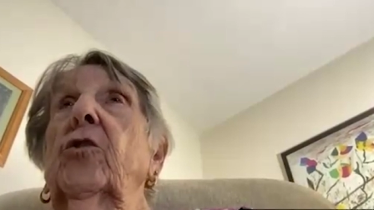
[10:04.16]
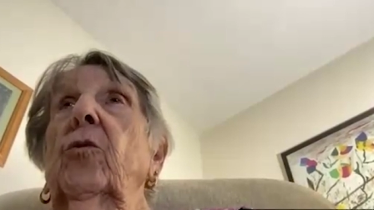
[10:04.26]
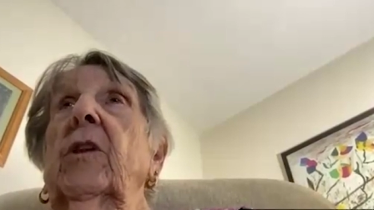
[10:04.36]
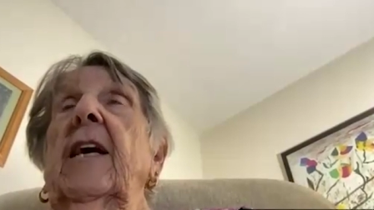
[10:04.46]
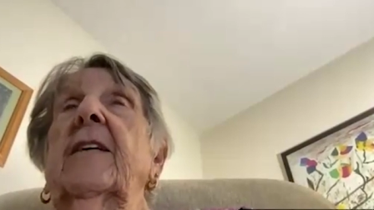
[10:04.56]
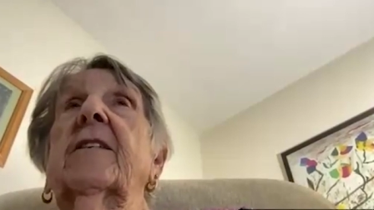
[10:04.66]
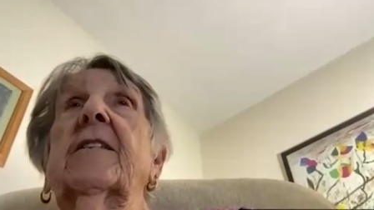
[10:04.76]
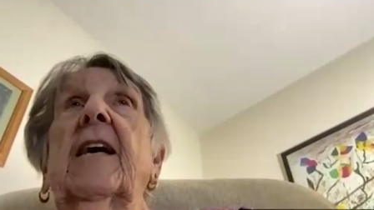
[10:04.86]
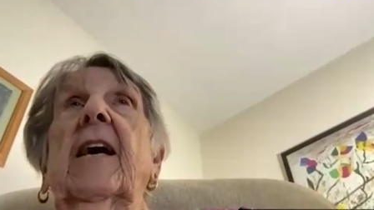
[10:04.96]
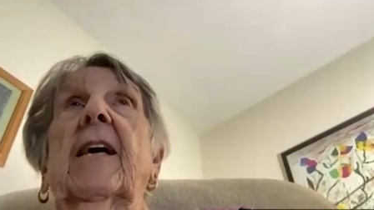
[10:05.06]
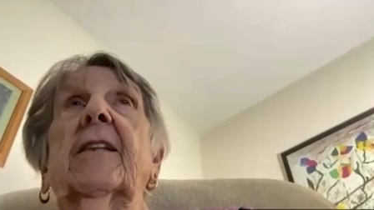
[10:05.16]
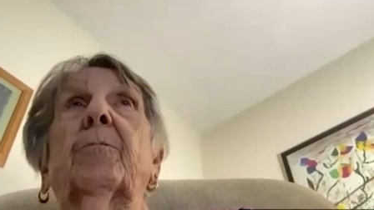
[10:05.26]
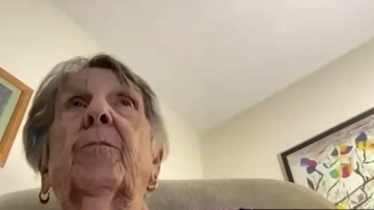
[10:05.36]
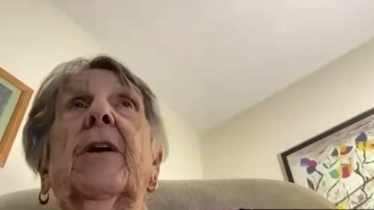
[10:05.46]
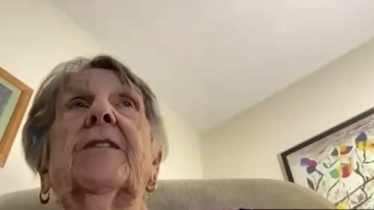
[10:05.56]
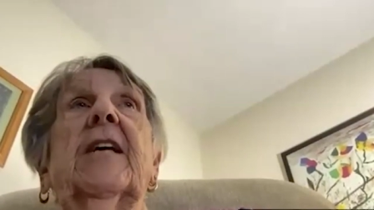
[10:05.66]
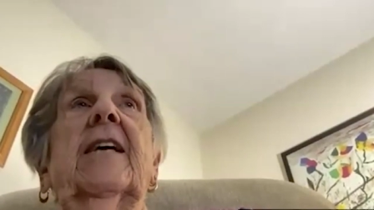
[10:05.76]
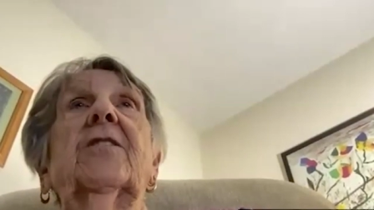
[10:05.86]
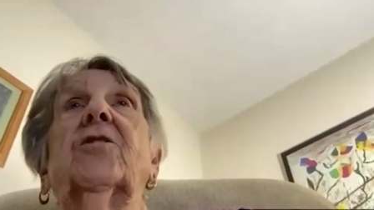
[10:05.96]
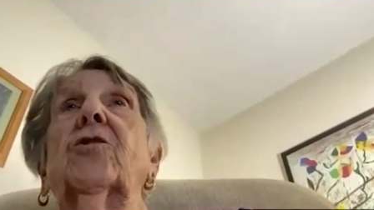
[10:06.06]
two classes, I got the
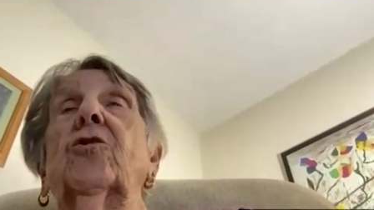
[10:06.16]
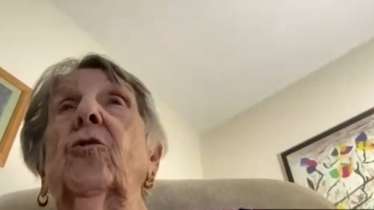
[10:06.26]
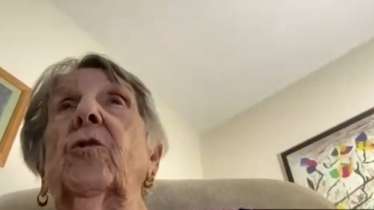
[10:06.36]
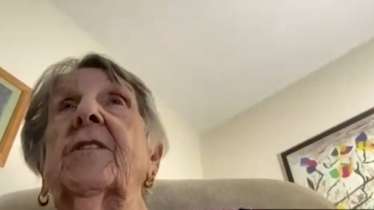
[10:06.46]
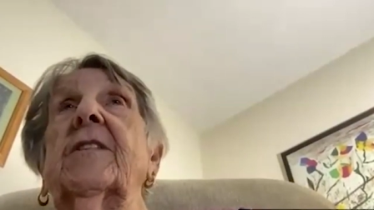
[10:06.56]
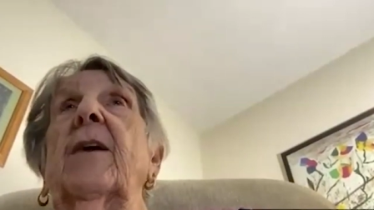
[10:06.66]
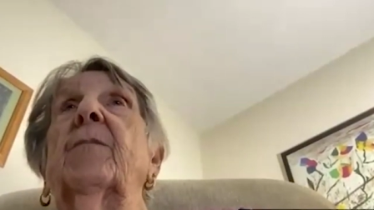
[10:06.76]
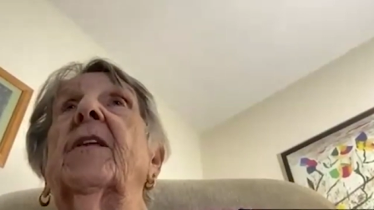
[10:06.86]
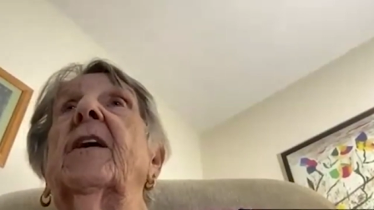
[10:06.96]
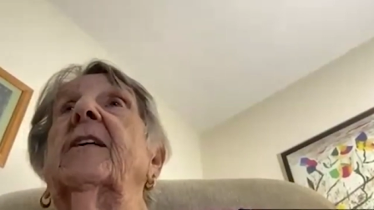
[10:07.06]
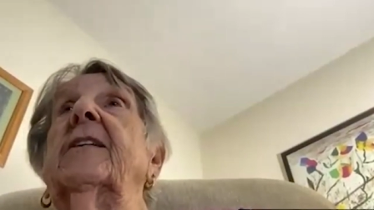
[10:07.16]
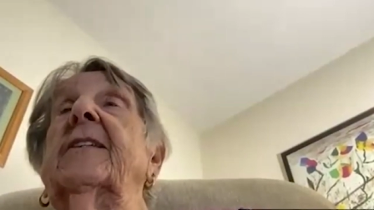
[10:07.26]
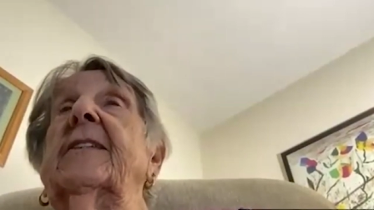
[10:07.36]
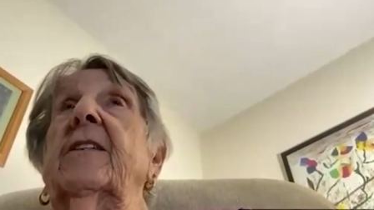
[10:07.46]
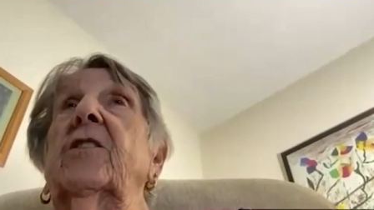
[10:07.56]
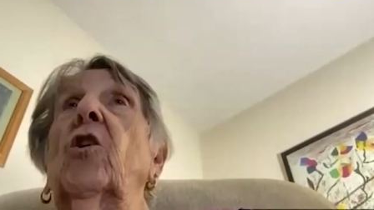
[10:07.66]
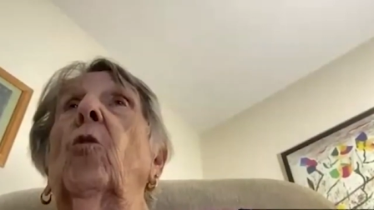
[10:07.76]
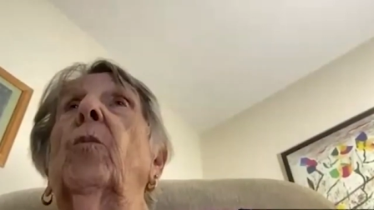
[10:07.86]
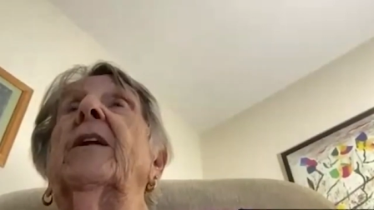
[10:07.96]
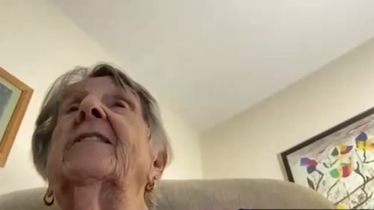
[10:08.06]
presidents to do the same thing.
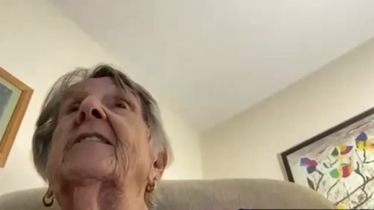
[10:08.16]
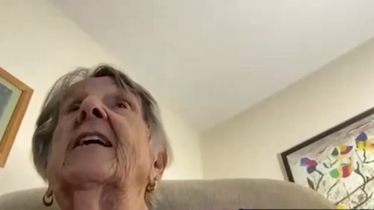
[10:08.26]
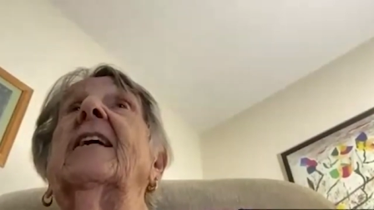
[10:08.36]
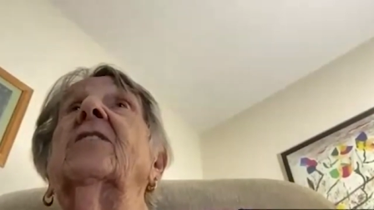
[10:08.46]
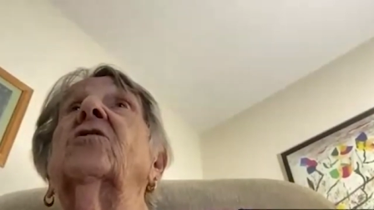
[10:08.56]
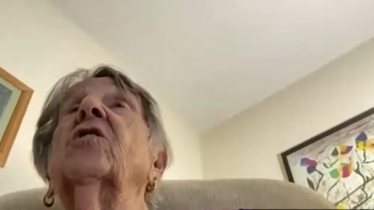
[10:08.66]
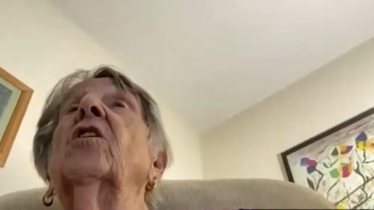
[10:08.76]
Nobody sings,